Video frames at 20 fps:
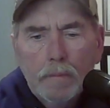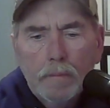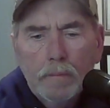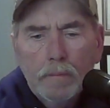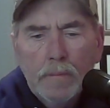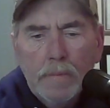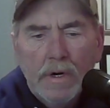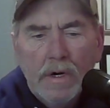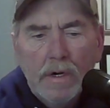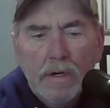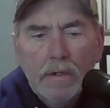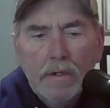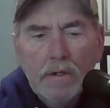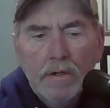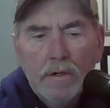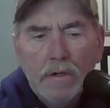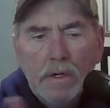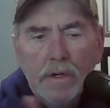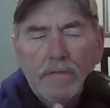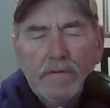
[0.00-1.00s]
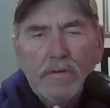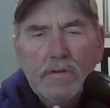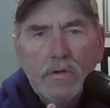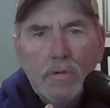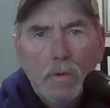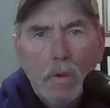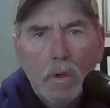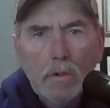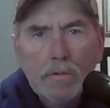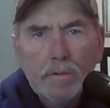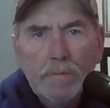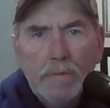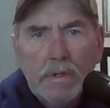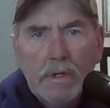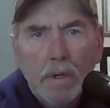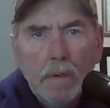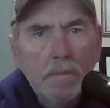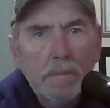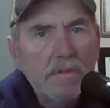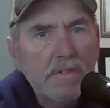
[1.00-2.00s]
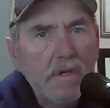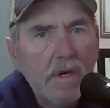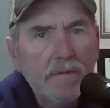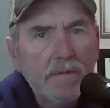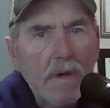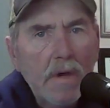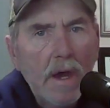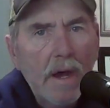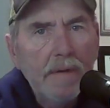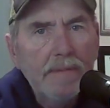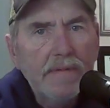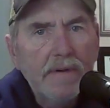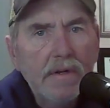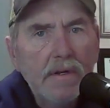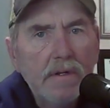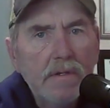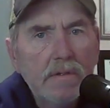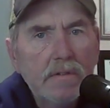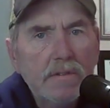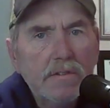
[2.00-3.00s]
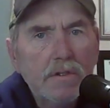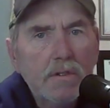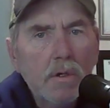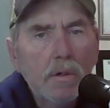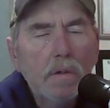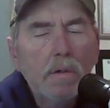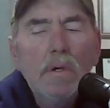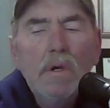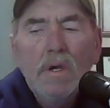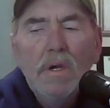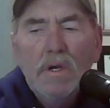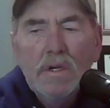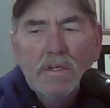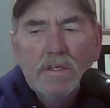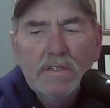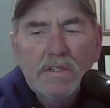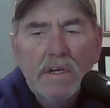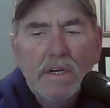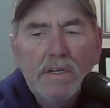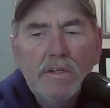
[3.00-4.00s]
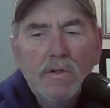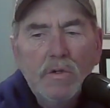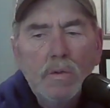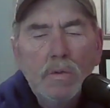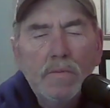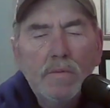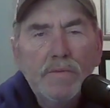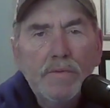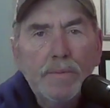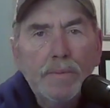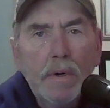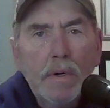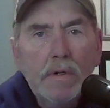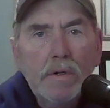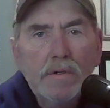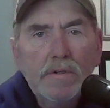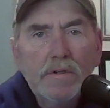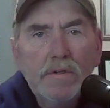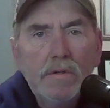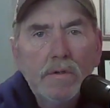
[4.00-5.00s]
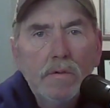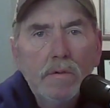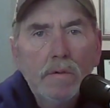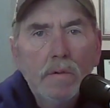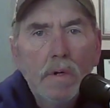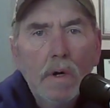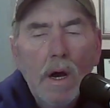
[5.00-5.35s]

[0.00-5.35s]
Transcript: But you're never too old to become self confident. So stay tuned for part two.